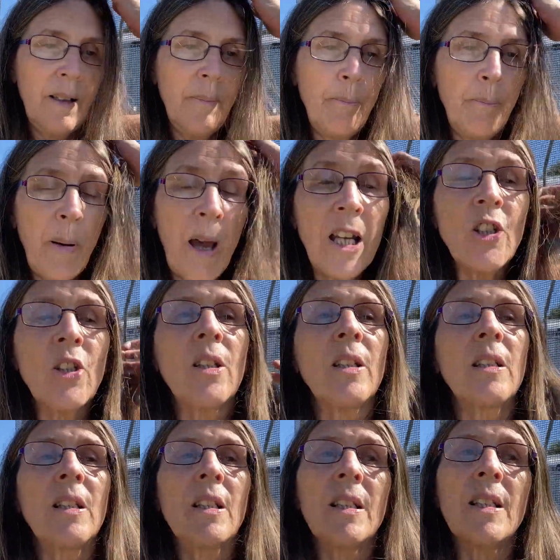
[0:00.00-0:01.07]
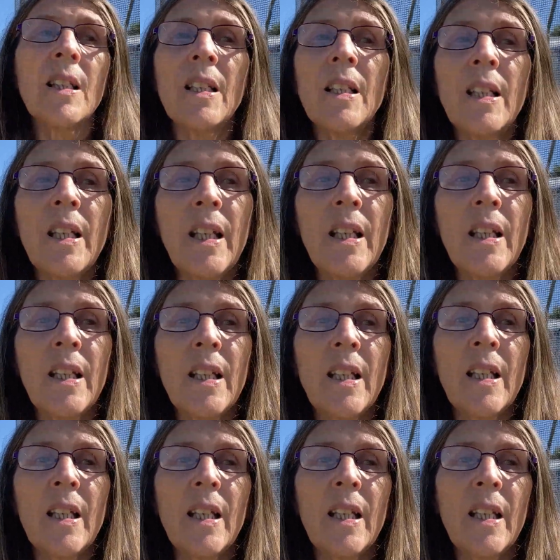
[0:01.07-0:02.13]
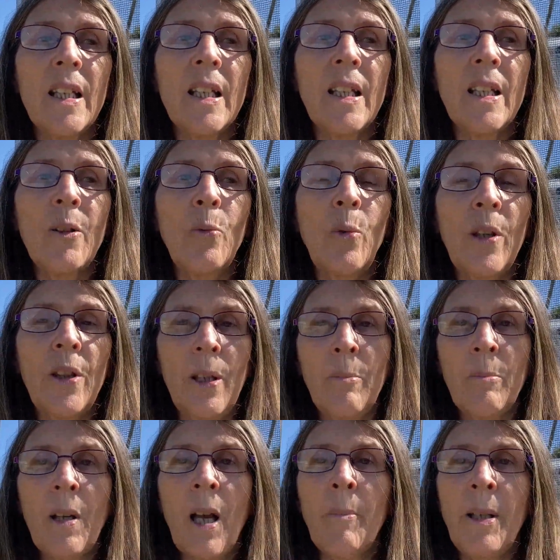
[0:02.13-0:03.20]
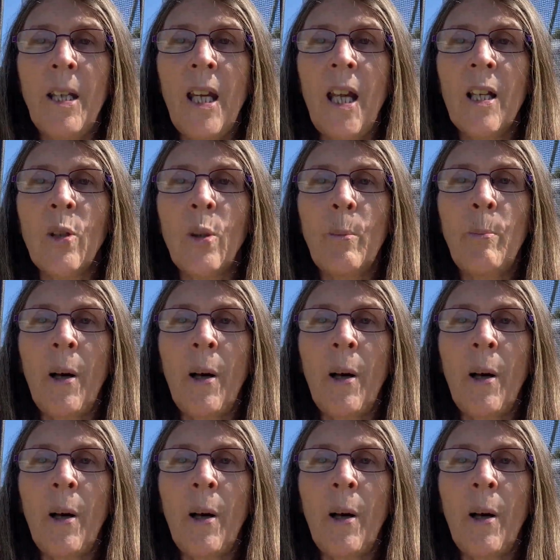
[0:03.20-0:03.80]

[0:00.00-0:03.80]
patience with them coming out all by